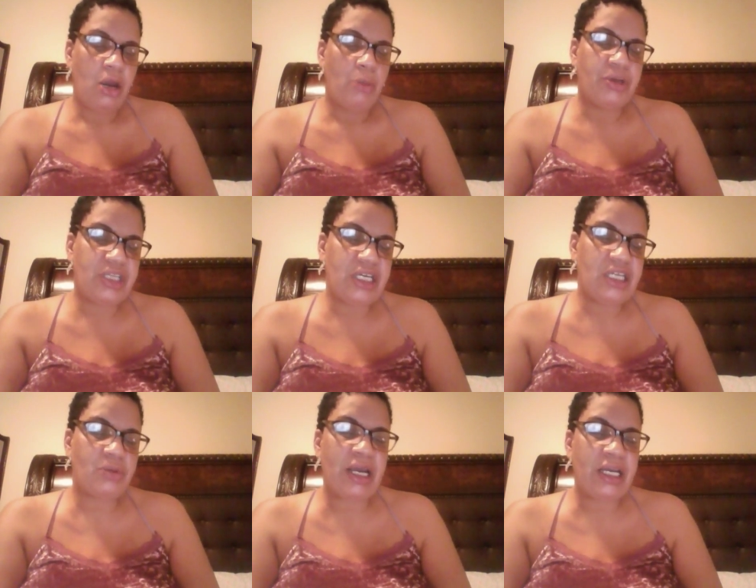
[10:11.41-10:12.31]
But
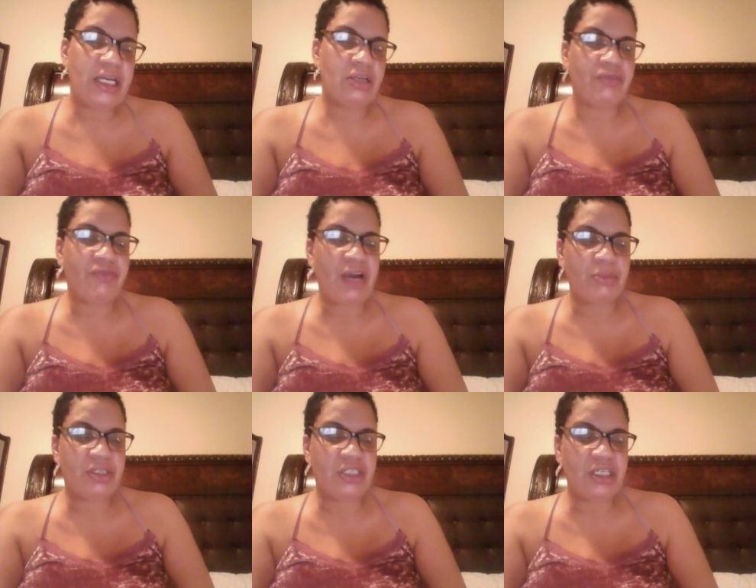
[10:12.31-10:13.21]
these right here, the
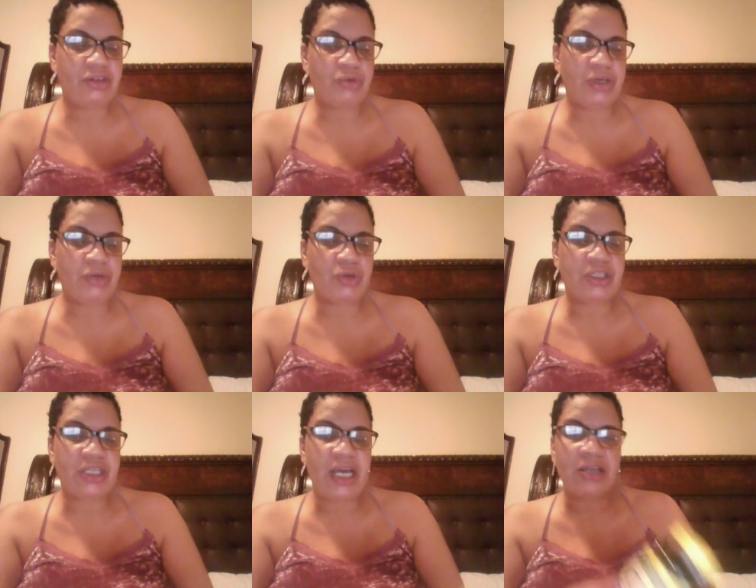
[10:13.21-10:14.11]
vitamin D3
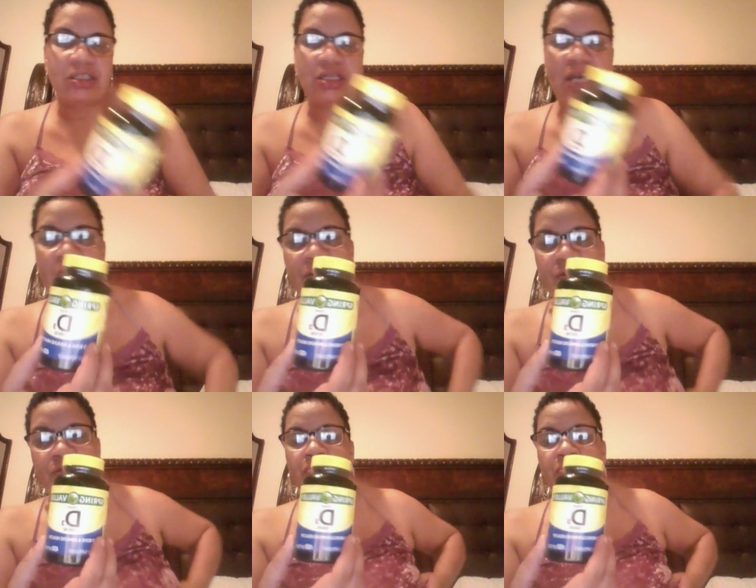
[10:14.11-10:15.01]
1000
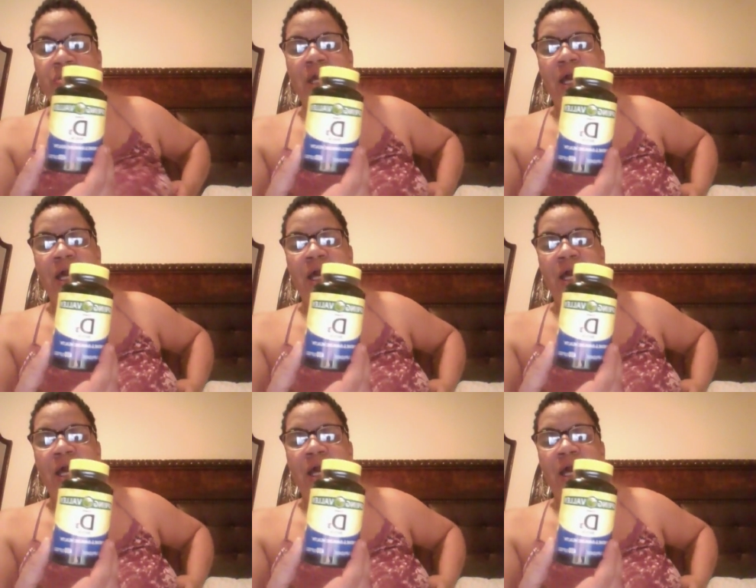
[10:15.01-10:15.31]
IUs,